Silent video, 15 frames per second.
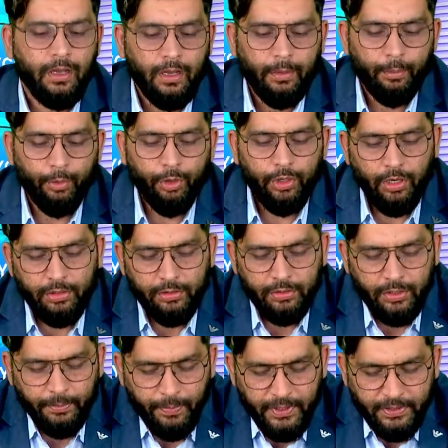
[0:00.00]
Moving on to the
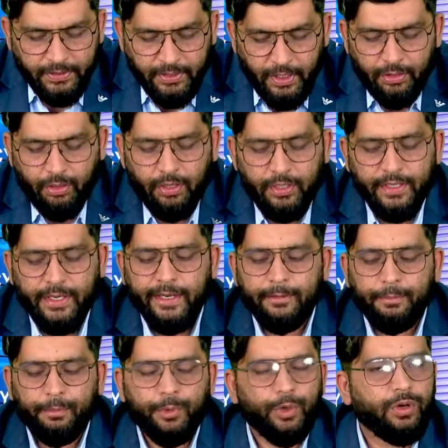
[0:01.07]
personal
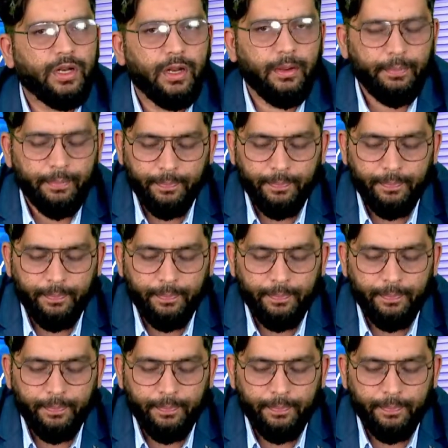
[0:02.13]
contact program.